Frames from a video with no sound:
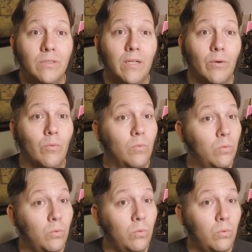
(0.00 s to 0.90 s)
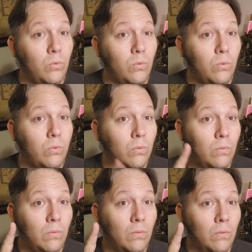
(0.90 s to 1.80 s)
I go, ooh,
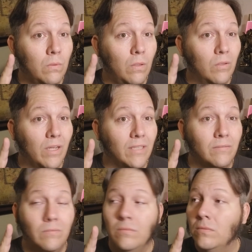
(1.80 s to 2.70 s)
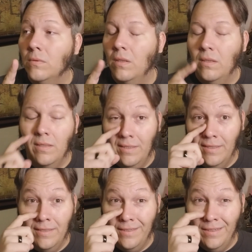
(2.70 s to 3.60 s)
hold on.
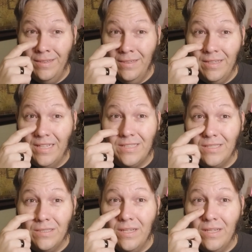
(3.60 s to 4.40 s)
That's